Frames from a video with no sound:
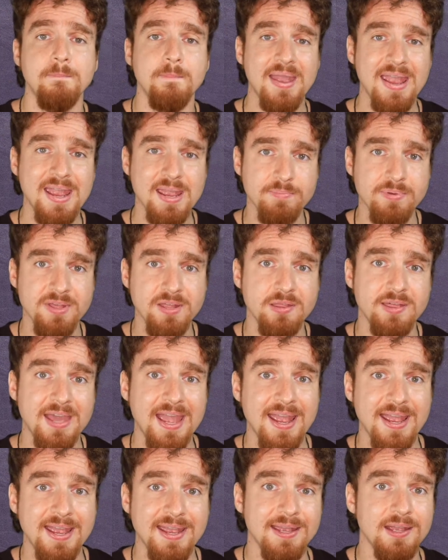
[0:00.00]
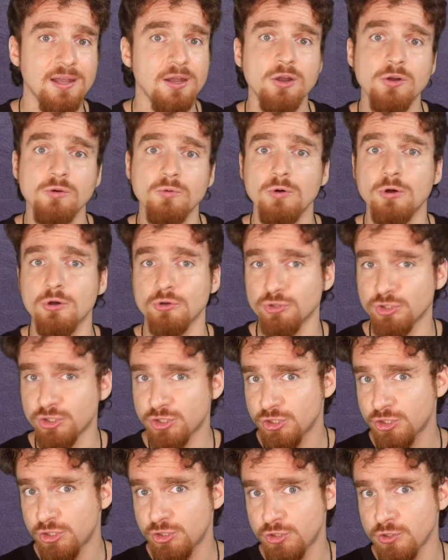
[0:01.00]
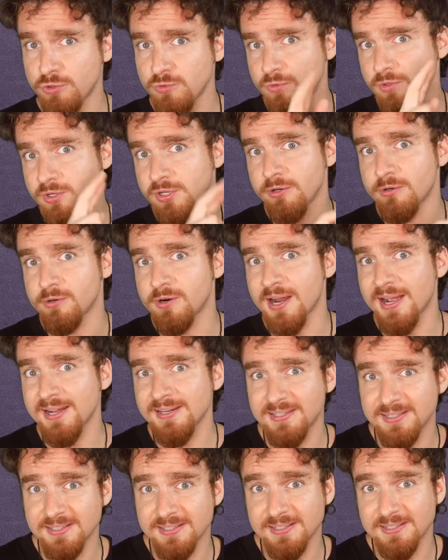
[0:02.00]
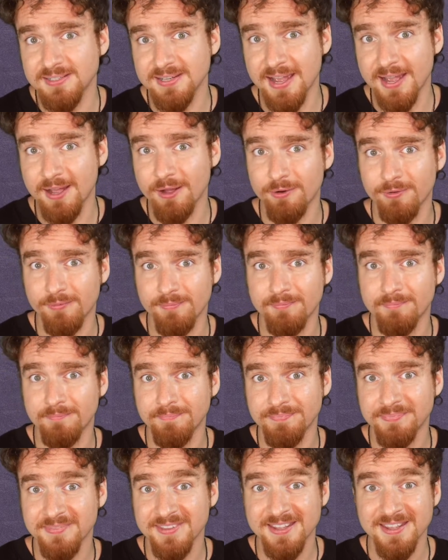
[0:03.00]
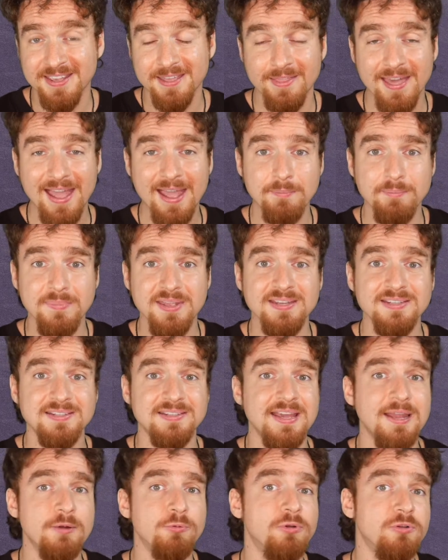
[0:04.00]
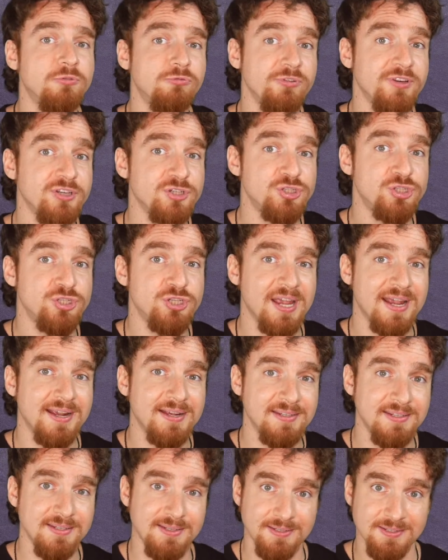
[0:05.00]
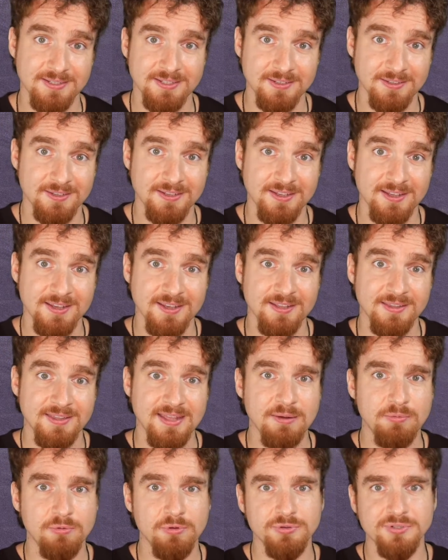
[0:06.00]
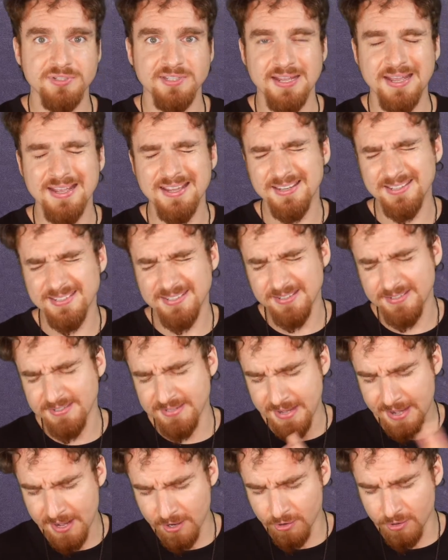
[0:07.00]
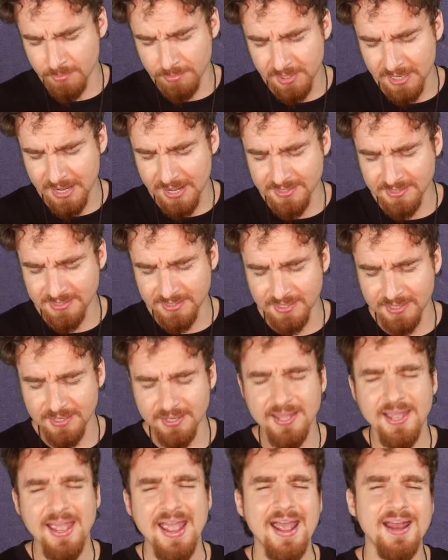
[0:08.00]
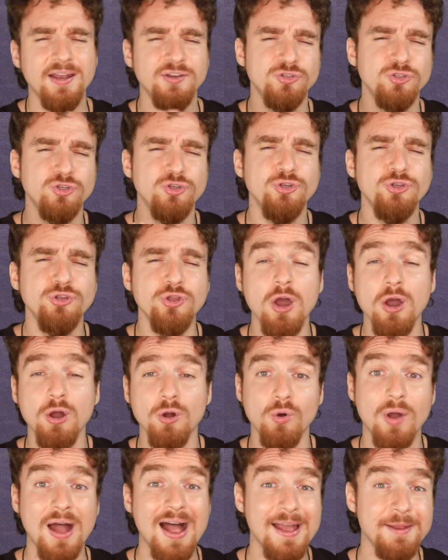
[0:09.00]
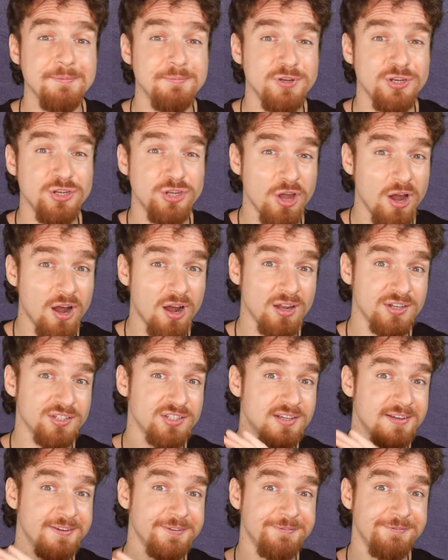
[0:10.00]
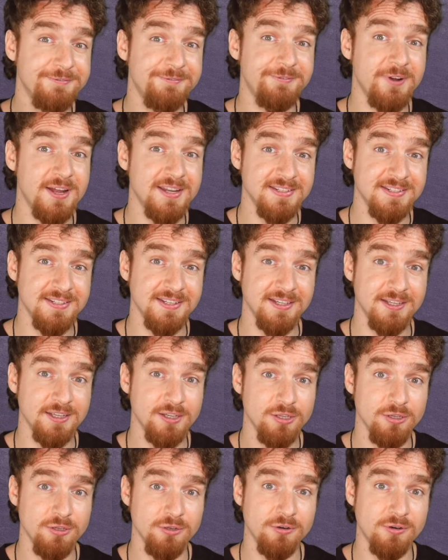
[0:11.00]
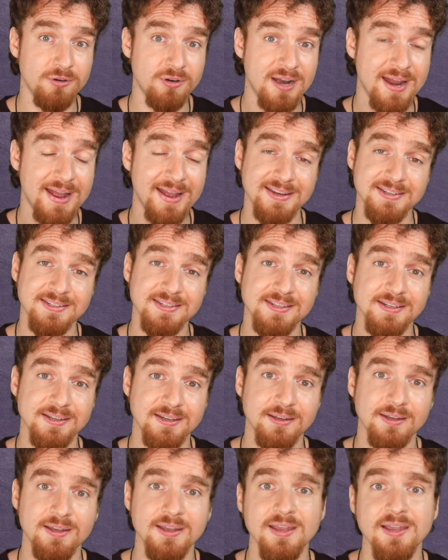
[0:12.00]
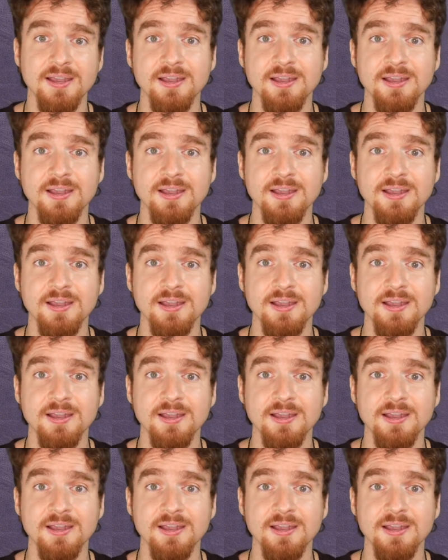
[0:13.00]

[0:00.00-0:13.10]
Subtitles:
Maybe they will shoot your idea down. That means they will reject it. They will say it's a terrible idea, and no, I'm not funding your idea.